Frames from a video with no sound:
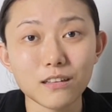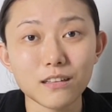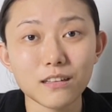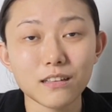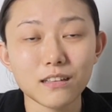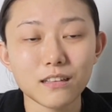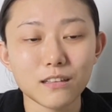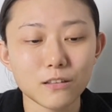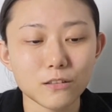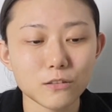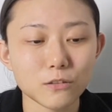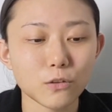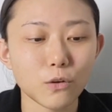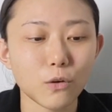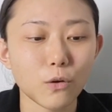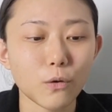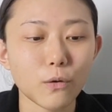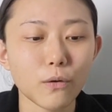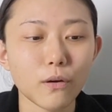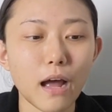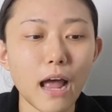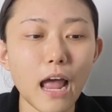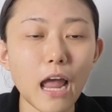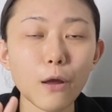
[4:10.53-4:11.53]
So
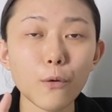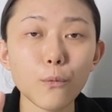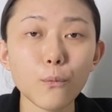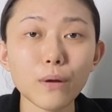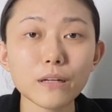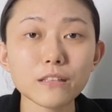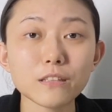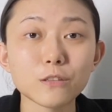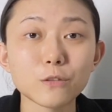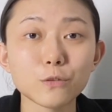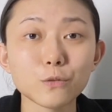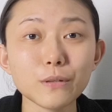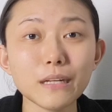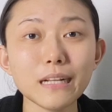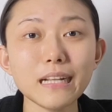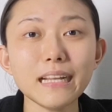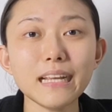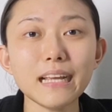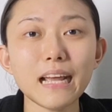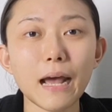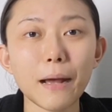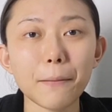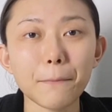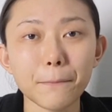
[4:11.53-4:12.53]
I was really
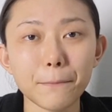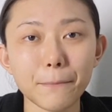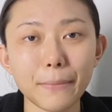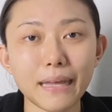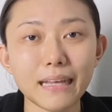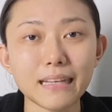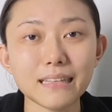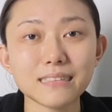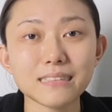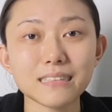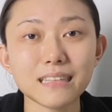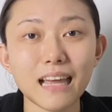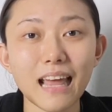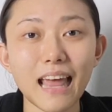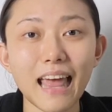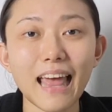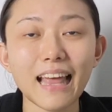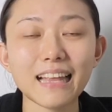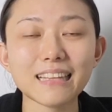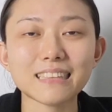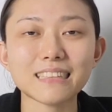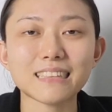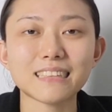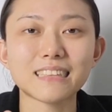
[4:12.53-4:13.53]
amazed at
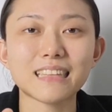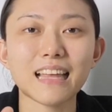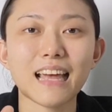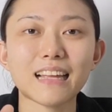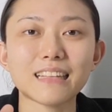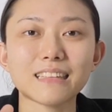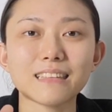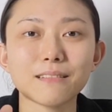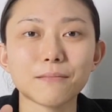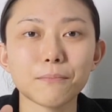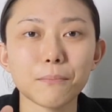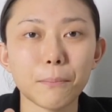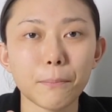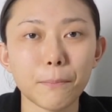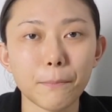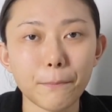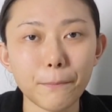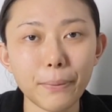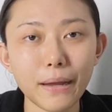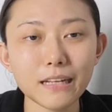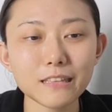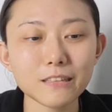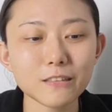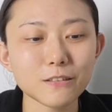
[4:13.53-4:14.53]
that
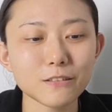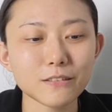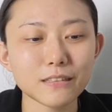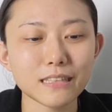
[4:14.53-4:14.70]
battery.